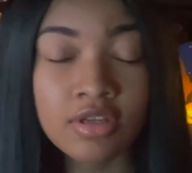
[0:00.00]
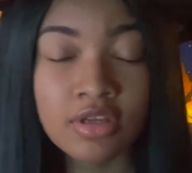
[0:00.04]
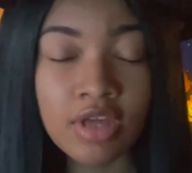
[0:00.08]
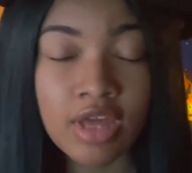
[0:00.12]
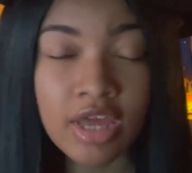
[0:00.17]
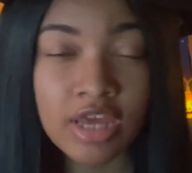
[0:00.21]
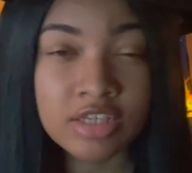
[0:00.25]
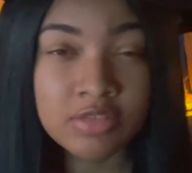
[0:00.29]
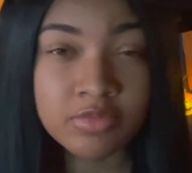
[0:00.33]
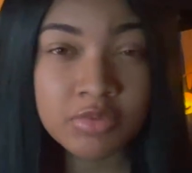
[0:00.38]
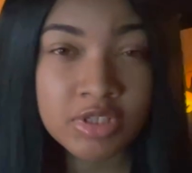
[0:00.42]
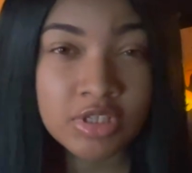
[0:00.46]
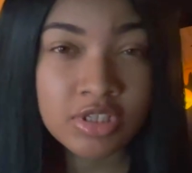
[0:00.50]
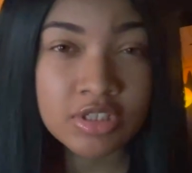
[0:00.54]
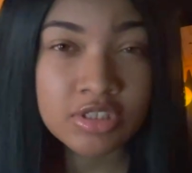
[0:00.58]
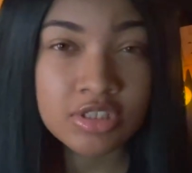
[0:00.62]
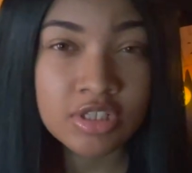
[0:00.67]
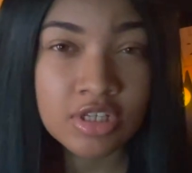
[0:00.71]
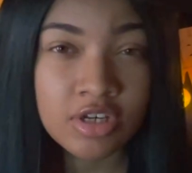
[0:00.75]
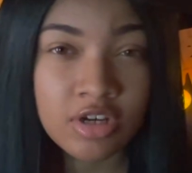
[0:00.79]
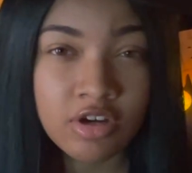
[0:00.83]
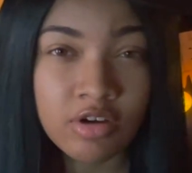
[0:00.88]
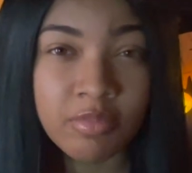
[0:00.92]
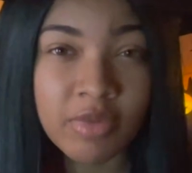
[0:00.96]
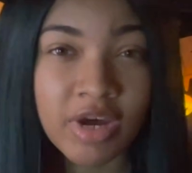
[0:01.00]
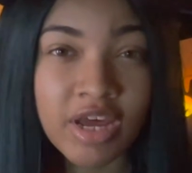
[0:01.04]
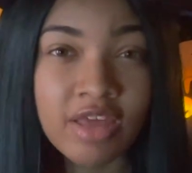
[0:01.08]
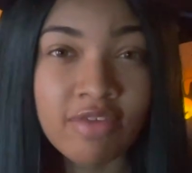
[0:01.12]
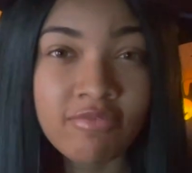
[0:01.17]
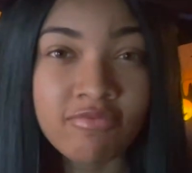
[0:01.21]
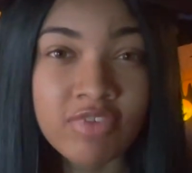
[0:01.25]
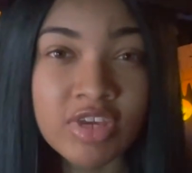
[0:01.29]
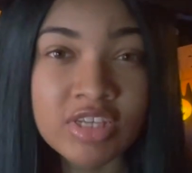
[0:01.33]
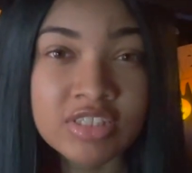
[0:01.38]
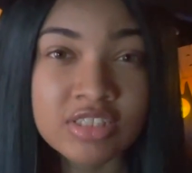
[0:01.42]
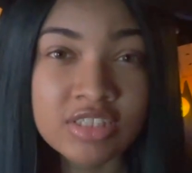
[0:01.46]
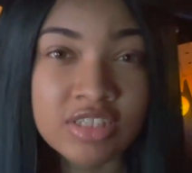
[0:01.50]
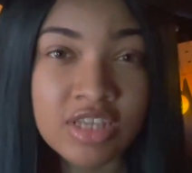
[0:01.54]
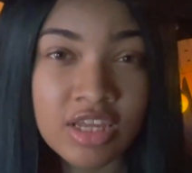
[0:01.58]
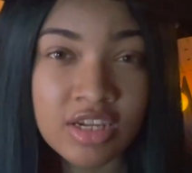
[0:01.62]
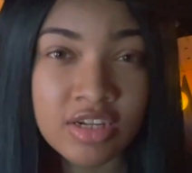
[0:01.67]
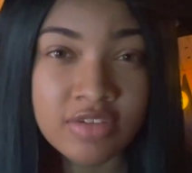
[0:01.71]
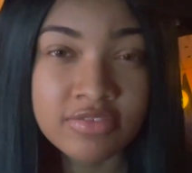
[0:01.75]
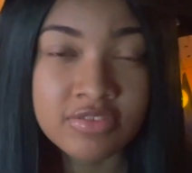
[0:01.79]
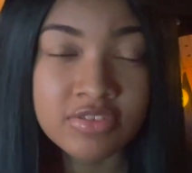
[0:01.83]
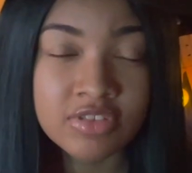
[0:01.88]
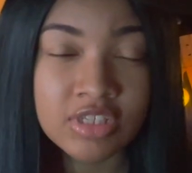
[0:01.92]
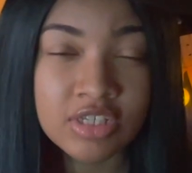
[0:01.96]
As we can tell, my
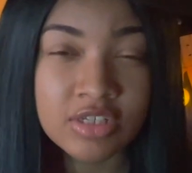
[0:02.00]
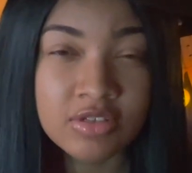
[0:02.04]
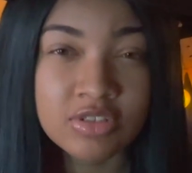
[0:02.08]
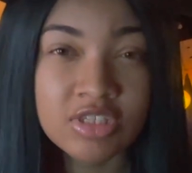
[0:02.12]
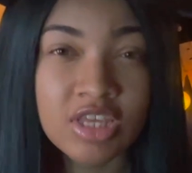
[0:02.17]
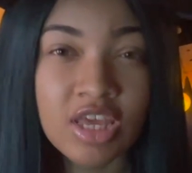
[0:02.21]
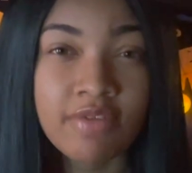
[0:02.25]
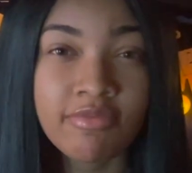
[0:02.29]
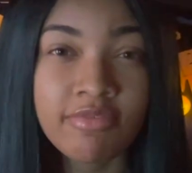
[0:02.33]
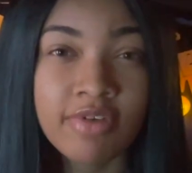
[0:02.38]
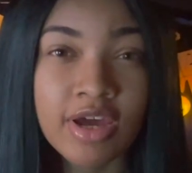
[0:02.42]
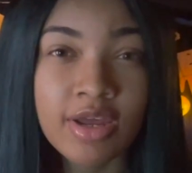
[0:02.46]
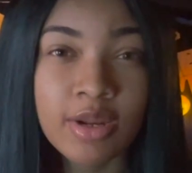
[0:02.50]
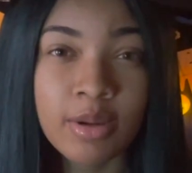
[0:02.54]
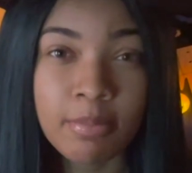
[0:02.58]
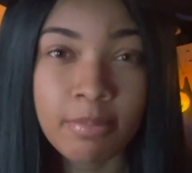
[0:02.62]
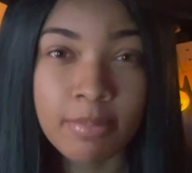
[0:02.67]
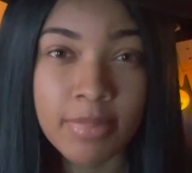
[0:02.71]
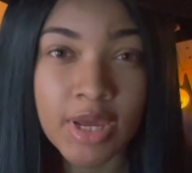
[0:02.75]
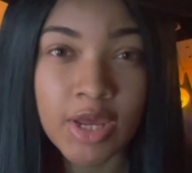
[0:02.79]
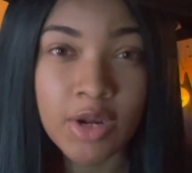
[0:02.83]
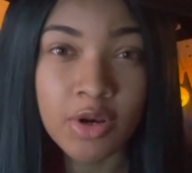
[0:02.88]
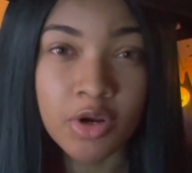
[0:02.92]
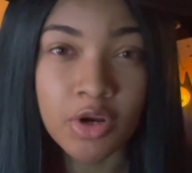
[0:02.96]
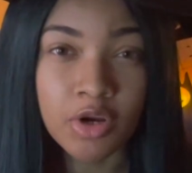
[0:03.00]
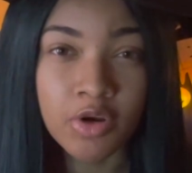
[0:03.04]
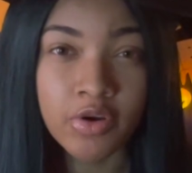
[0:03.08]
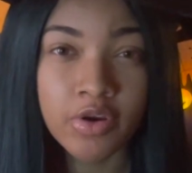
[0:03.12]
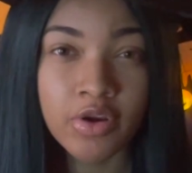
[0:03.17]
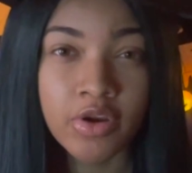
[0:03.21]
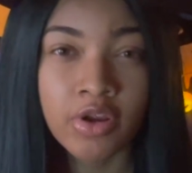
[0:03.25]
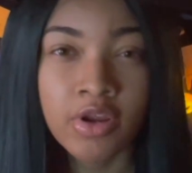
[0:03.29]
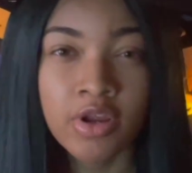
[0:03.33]
investigative skills have gotten better